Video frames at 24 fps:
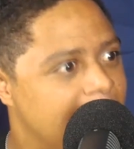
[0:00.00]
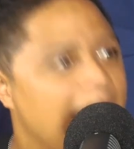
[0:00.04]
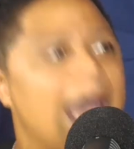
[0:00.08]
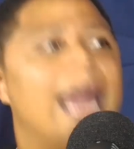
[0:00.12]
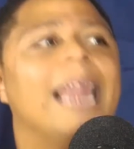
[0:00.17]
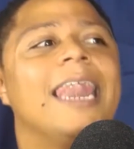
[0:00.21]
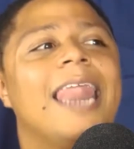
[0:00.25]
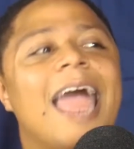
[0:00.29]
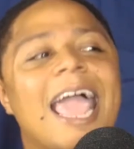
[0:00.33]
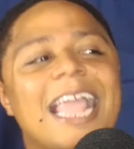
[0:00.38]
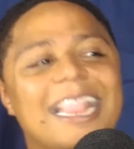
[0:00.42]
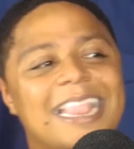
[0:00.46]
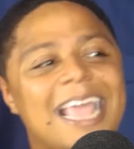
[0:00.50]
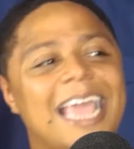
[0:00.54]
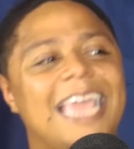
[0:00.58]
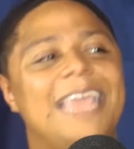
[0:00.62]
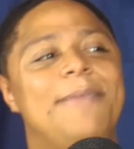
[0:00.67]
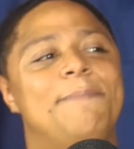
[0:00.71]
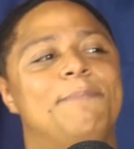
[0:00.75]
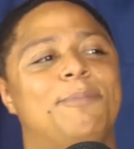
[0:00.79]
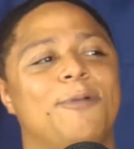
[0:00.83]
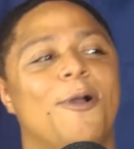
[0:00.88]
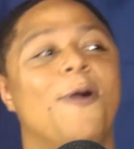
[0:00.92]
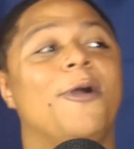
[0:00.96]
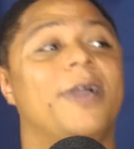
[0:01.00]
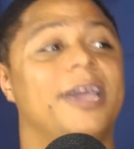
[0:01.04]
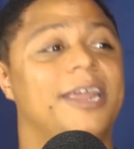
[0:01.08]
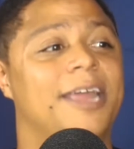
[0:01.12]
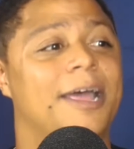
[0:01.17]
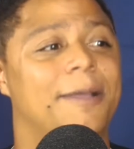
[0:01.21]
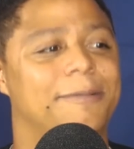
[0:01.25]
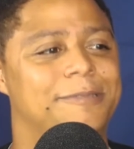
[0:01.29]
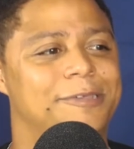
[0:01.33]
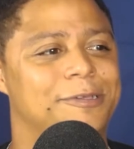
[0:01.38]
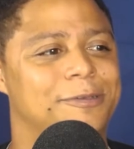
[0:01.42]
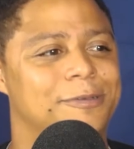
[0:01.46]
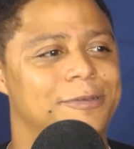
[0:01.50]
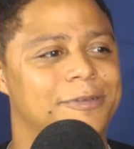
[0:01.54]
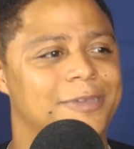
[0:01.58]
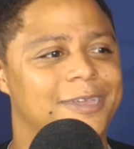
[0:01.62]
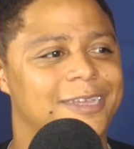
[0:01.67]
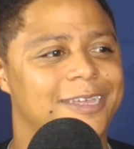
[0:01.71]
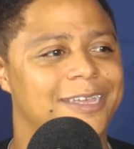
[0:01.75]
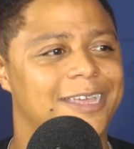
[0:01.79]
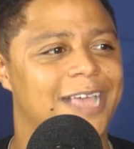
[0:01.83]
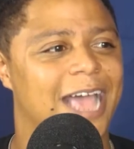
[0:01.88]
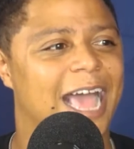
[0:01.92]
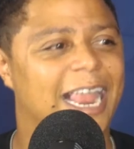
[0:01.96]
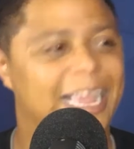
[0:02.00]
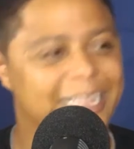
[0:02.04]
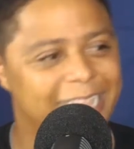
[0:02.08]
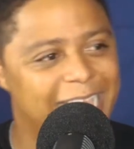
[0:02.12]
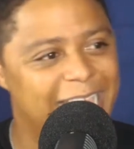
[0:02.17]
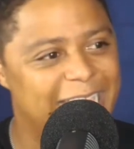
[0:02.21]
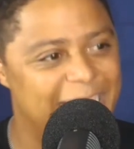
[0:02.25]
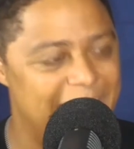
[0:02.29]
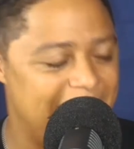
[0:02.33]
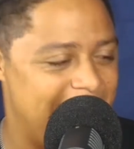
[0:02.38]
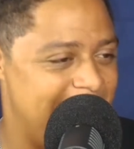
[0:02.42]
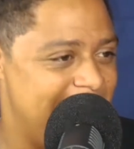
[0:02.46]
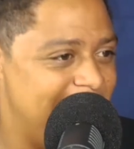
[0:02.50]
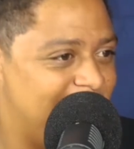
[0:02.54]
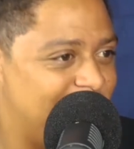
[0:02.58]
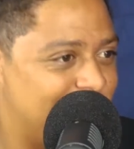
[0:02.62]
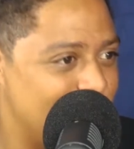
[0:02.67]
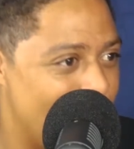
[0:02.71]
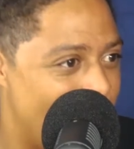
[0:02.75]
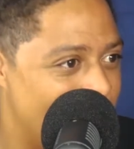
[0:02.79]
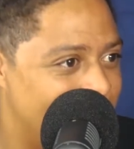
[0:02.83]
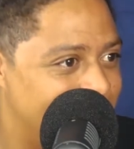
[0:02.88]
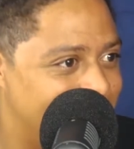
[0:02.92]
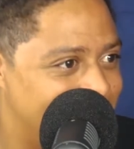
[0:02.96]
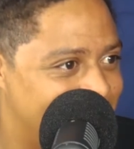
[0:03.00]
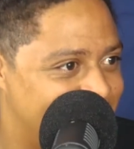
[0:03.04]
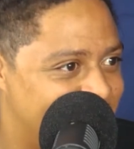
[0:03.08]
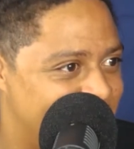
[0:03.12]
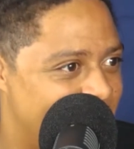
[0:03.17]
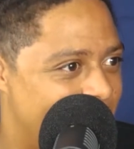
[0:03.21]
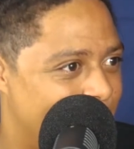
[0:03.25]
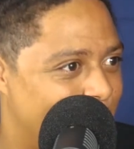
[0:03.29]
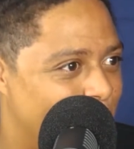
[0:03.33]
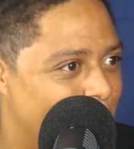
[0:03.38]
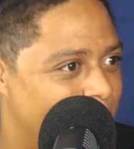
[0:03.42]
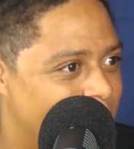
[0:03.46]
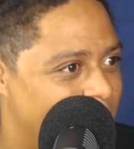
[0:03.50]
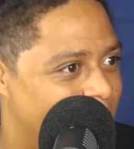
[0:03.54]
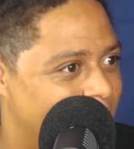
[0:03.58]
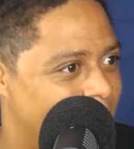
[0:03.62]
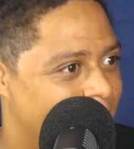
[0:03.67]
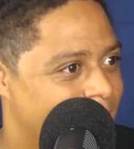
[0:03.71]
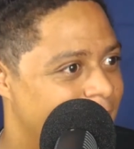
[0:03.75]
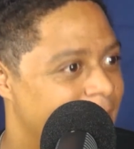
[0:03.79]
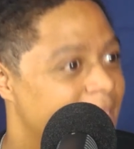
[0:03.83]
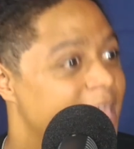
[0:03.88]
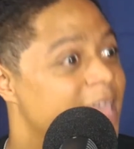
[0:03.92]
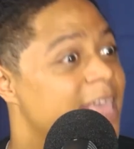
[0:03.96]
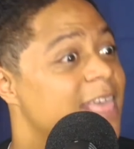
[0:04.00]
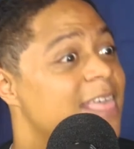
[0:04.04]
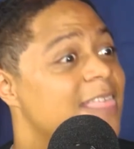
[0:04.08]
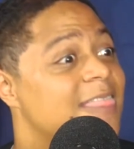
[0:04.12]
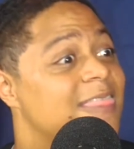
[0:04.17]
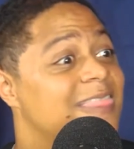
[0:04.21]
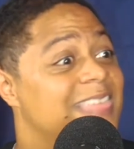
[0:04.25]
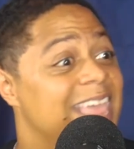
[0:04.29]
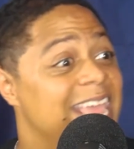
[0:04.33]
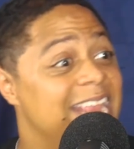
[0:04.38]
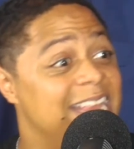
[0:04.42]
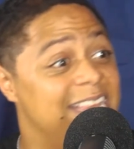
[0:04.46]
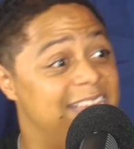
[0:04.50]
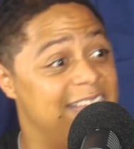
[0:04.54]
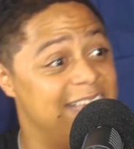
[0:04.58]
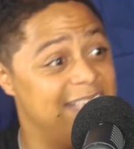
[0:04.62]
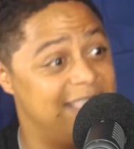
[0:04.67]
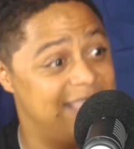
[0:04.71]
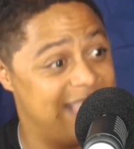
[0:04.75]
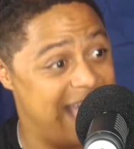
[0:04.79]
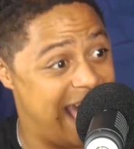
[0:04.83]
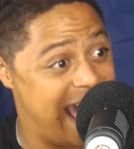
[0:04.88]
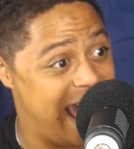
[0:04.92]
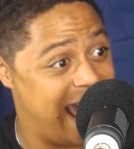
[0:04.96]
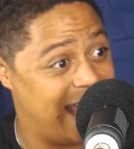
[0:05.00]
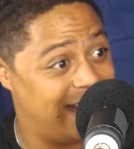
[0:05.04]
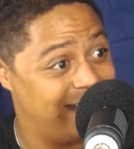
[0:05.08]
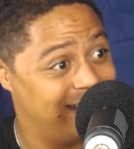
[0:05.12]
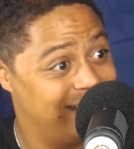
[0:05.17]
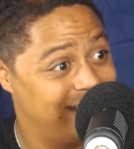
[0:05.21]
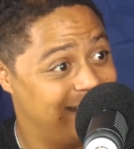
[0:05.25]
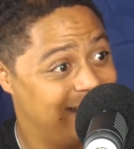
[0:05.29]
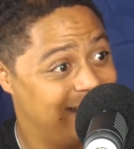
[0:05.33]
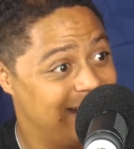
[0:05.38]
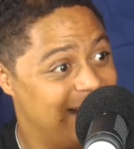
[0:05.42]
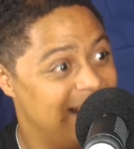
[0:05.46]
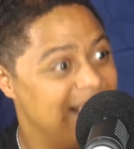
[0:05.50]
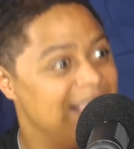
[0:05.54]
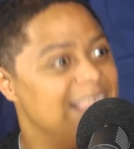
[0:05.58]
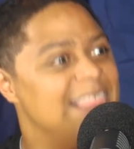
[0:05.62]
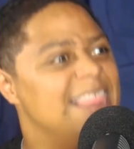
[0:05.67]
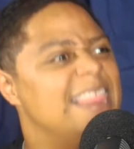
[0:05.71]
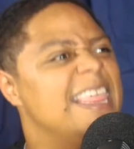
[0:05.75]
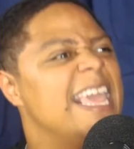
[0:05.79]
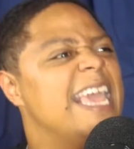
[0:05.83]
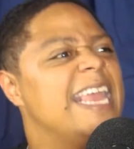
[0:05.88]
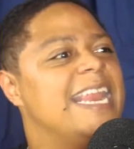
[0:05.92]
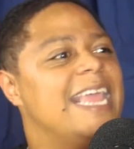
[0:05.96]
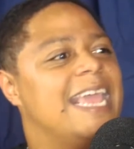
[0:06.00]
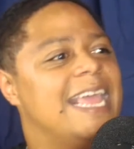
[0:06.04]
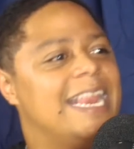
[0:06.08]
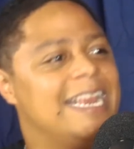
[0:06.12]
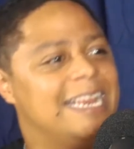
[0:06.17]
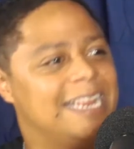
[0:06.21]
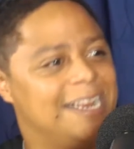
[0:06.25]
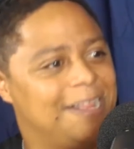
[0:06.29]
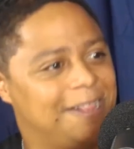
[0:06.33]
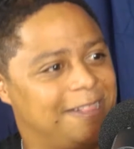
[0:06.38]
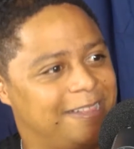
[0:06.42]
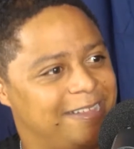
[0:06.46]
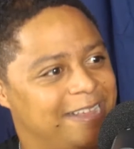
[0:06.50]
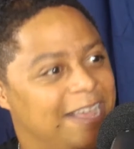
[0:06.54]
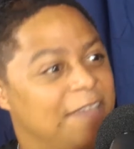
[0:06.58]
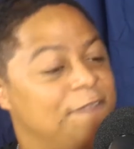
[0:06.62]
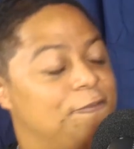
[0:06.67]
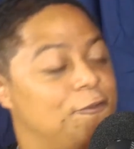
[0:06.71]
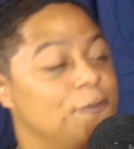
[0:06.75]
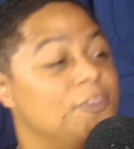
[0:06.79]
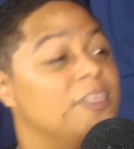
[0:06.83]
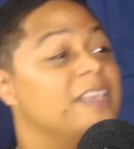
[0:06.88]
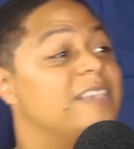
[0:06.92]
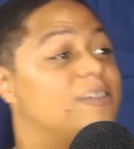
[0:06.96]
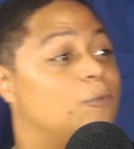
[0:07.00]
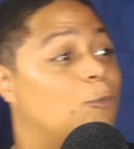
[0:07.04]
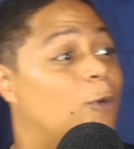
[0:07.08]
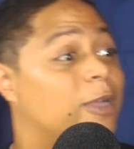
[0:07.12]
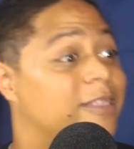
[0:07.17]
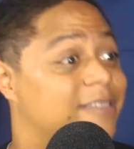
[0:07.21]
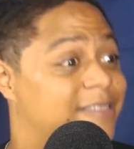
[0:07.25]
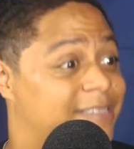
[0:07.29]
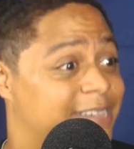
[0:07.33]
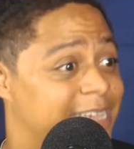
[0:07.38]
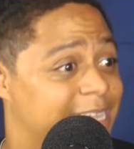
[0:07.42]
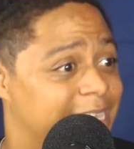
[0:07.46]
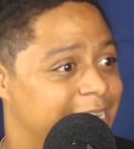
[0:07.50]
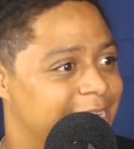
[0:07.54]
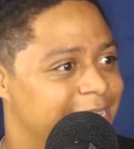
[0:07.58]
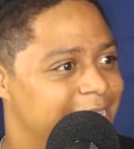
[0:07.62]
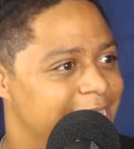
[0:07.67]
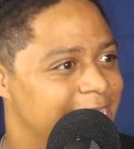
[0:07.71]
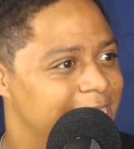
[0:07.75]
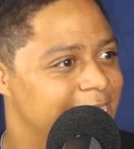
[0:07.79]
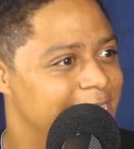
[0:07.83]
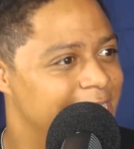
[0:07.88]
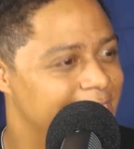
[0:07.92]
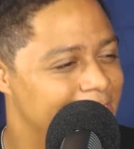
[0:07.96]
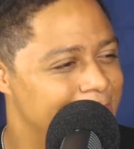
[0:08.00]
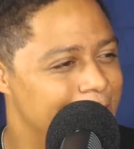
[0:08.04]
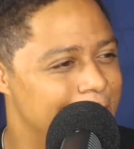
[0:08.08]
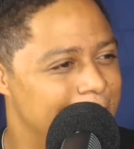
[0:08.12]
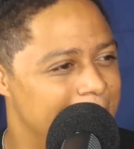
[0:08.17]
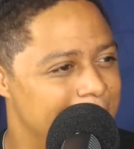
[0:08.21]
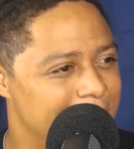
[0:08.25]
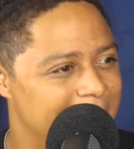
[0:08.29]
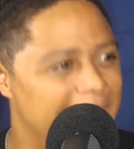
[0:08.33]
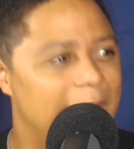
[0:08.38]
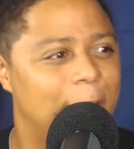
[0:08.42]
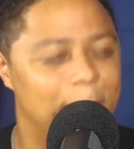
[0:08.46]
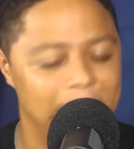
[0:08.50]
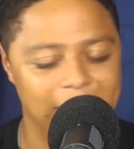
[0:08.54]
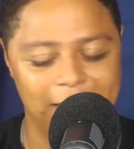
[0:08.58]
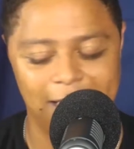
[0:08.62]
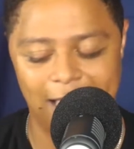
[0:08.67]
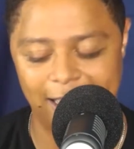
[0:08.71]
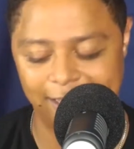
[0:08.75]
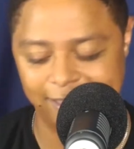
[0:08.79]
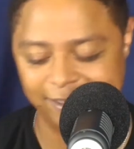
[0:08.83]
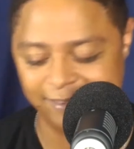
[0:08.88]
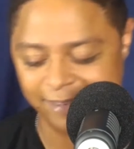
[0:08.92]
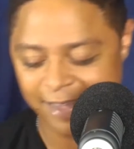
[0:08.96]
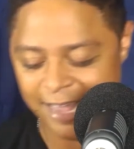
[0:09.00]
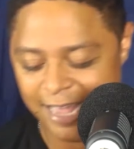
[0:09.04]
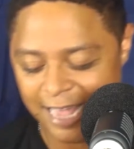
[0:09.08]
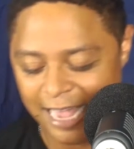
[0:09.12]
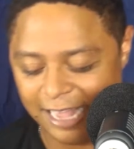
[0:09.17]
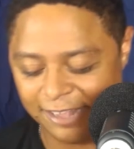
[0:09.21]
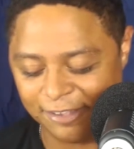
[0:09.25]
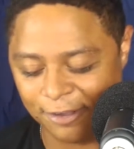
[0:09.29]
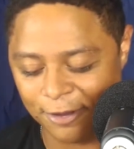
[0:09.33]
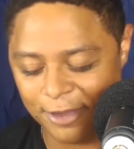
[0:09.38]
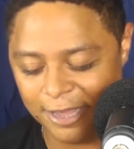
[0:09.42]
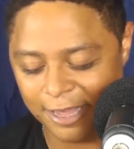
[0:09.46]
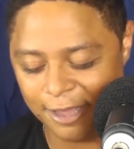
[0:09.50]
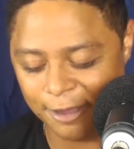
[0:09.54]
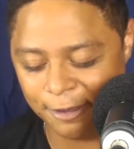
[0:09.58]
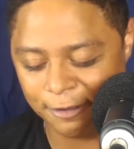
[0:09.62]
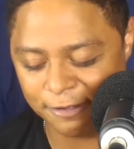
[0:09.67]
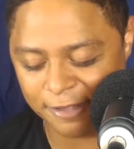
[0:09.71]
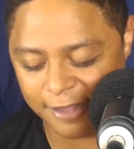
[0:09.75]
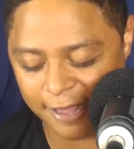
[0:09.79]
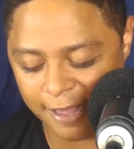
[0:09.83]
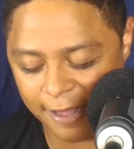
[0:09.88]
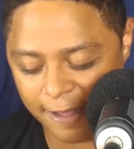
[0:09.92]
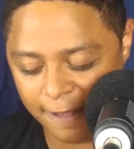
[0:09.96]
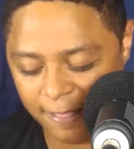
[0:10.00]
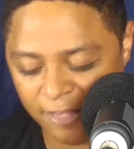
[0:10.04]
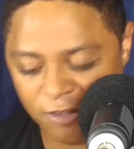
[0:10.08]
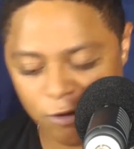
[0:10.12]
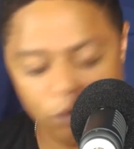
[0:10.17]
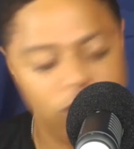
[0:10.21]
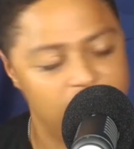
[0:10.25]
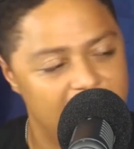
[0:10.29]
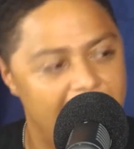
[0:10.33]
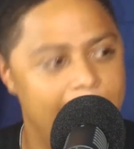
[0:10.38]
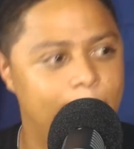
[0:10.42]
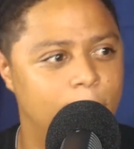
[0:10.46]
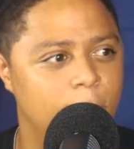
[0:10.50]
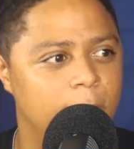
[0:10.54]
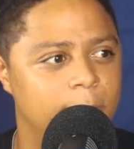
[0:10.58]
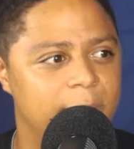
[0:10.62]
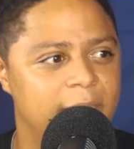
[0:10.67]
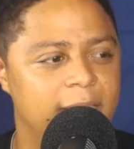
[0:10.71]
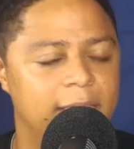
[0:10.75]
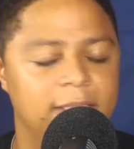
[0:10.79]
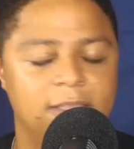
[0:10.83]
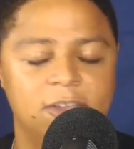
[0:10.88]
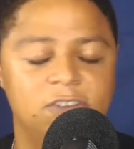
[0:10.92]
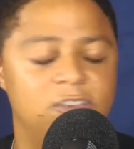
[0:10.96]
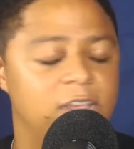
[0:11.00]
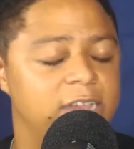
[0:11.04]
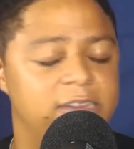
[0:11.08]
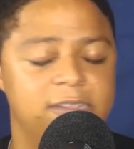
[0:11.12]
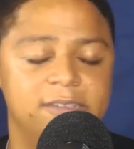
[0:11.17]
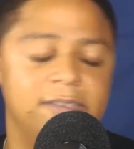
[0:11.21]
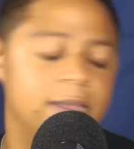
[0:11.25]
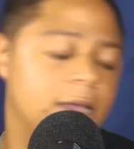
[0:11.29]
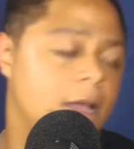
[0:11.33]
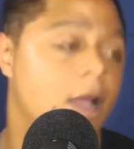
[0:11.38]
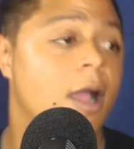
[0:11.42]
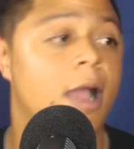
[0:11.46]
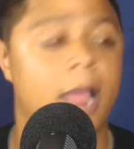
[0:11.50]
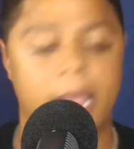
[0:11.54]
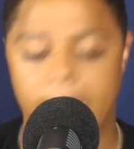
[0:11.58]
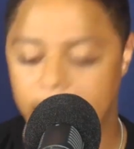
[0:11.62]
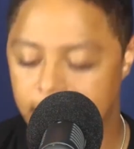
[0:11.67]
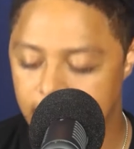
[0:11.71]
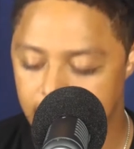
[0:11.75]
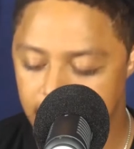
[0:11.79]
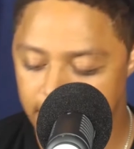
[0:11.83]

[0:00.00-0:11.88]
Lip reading: I like that he broke it up, too. I like that he started the Shy Boy thing, then did that, then ended on and for this one scene. You know what I mean? I really like this. And so he goes, let's do Shy Boy, man. And then JT's like, all right.